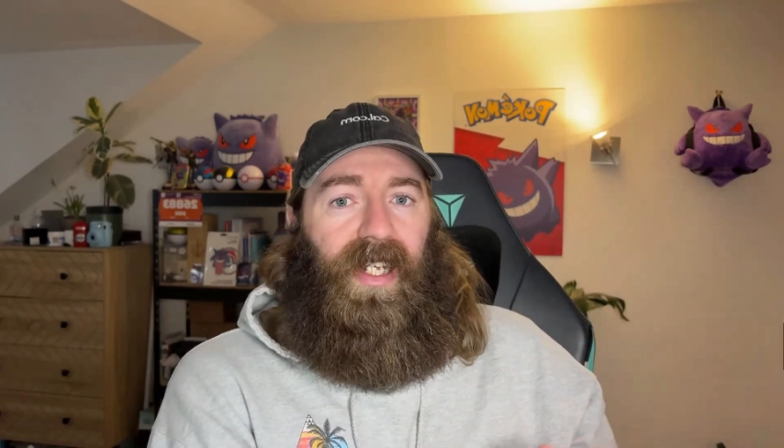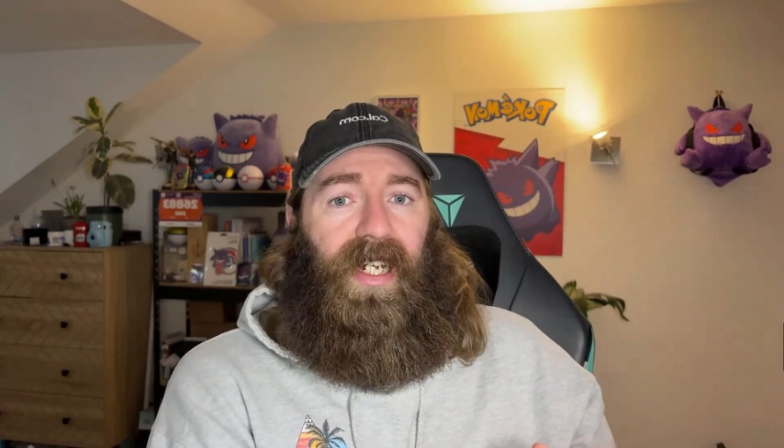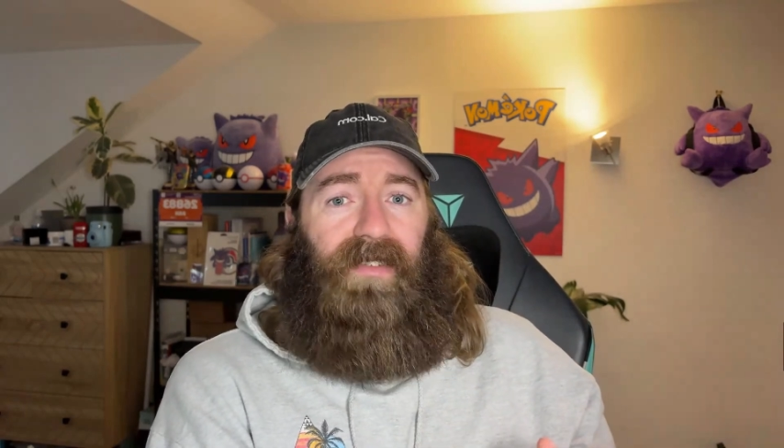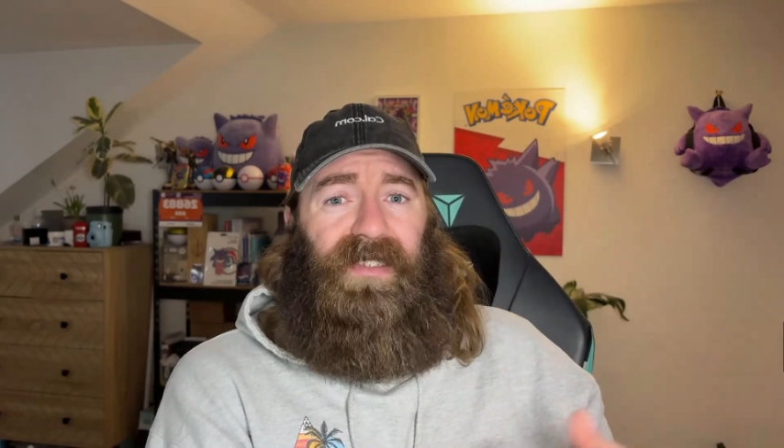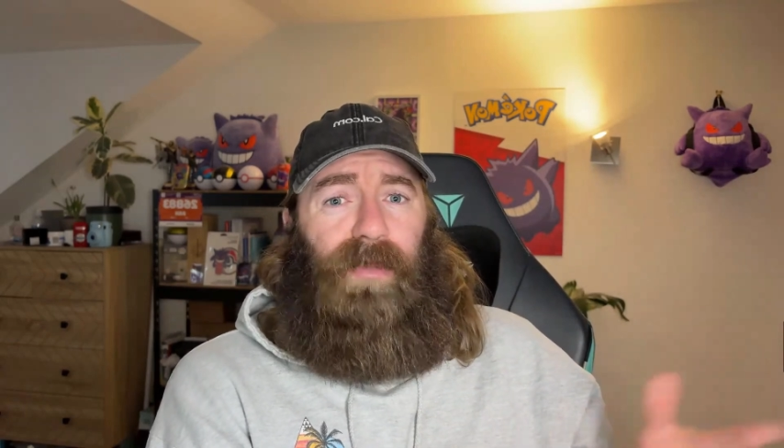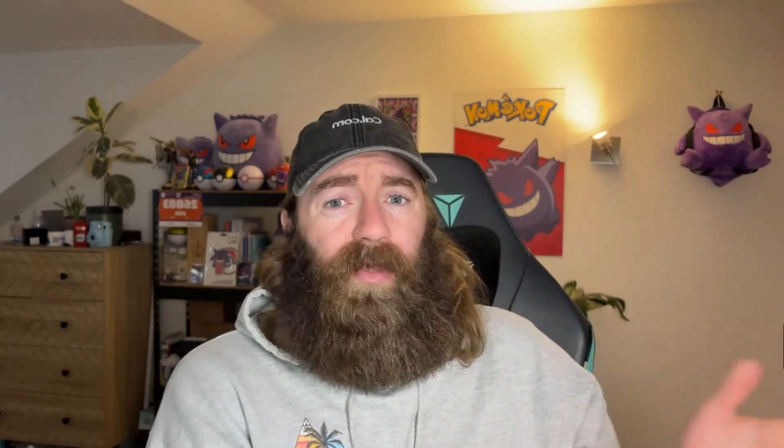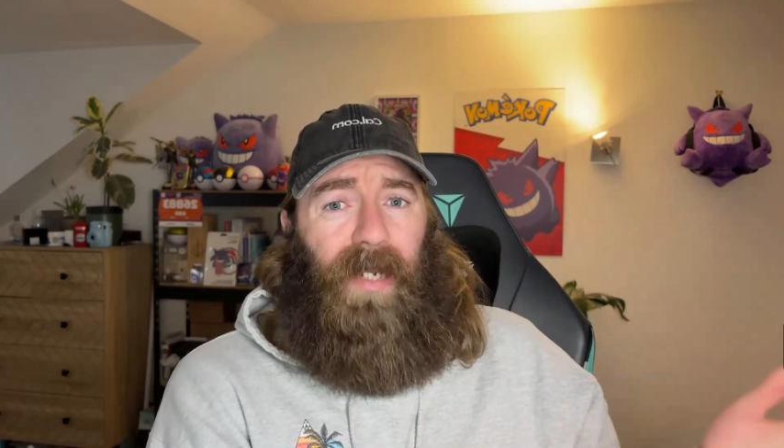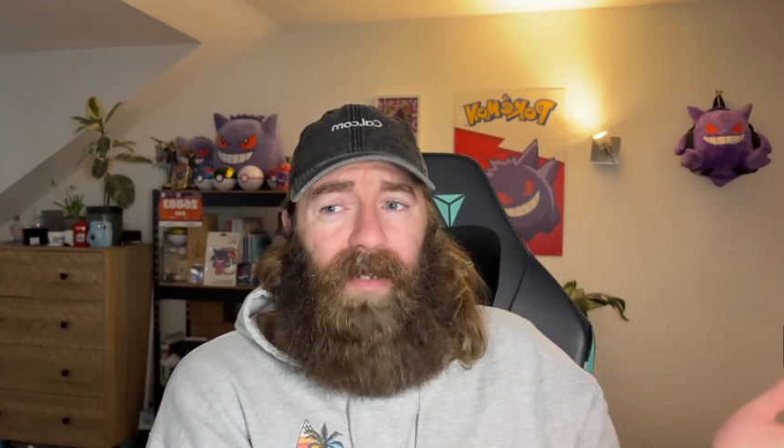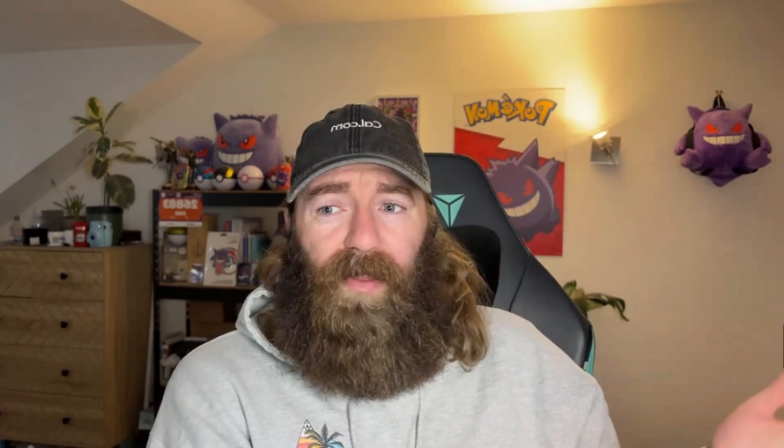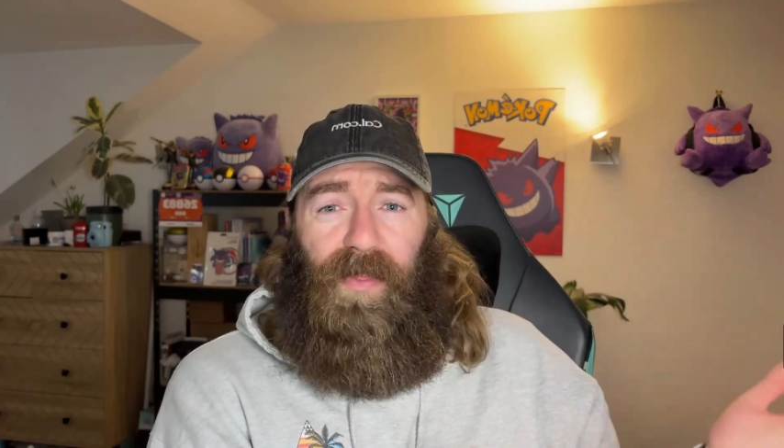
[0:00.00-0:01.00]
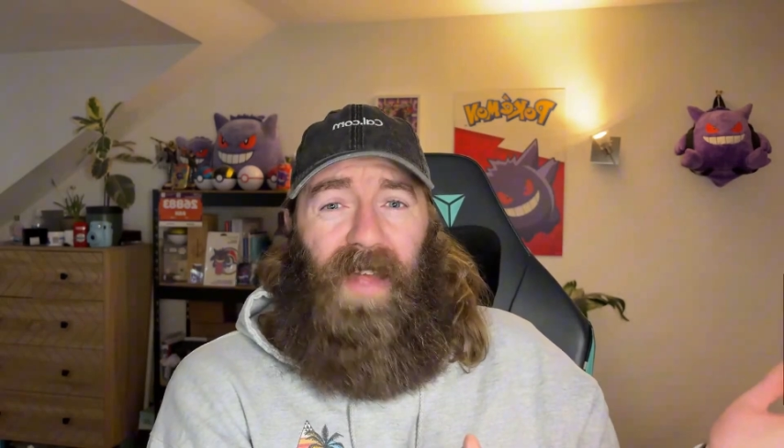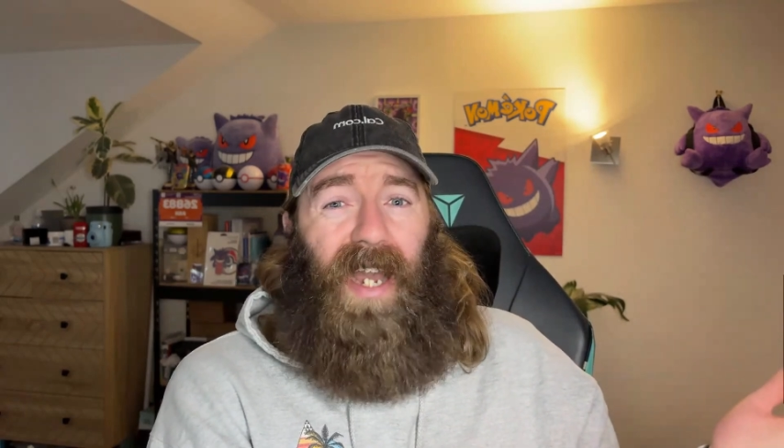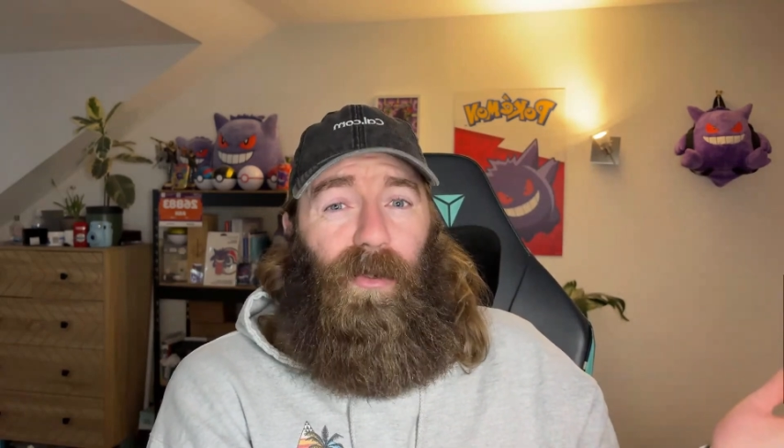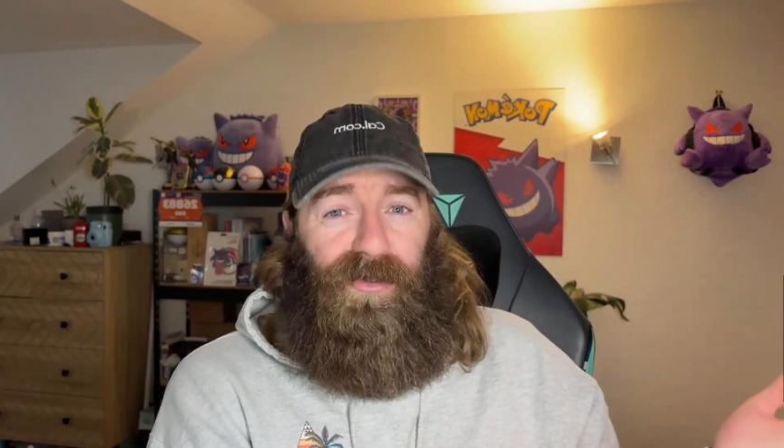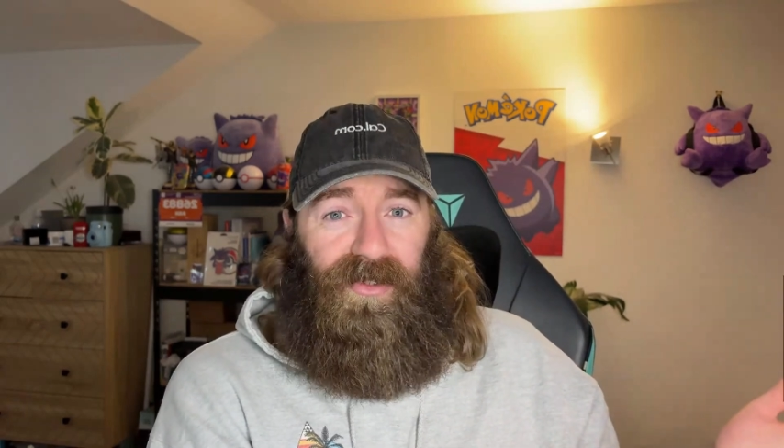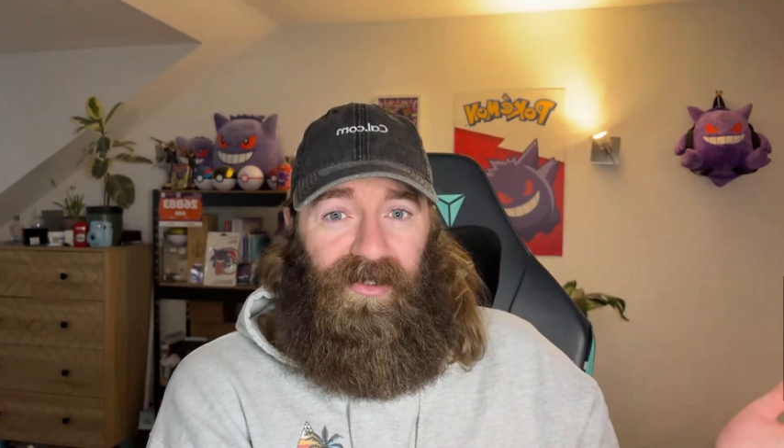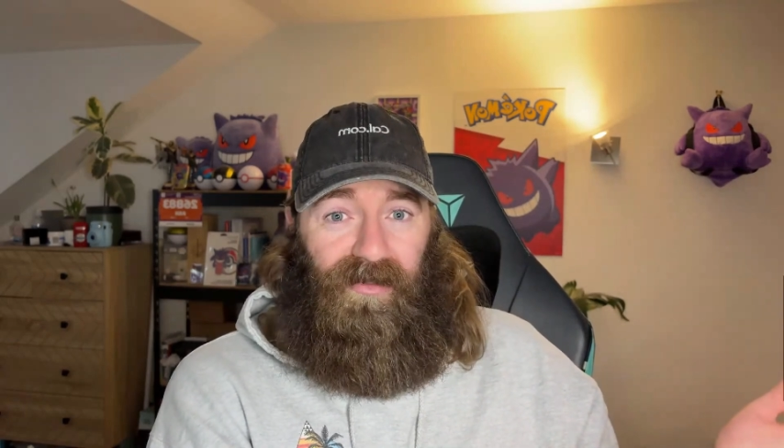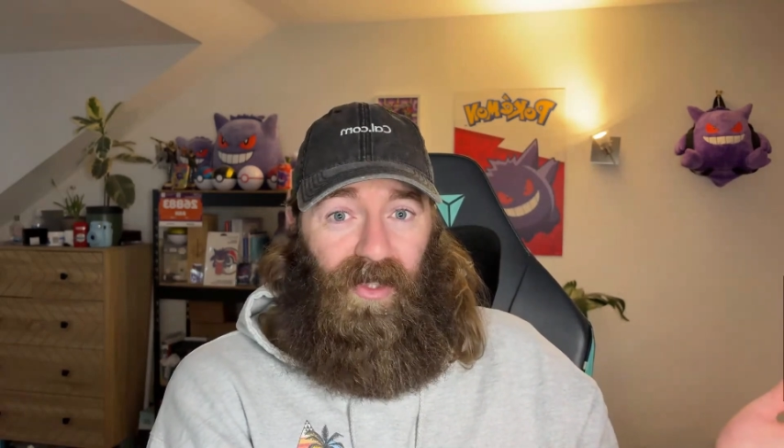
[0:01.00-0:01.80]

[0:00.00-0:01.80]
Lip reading: I've seen people get paid thousands of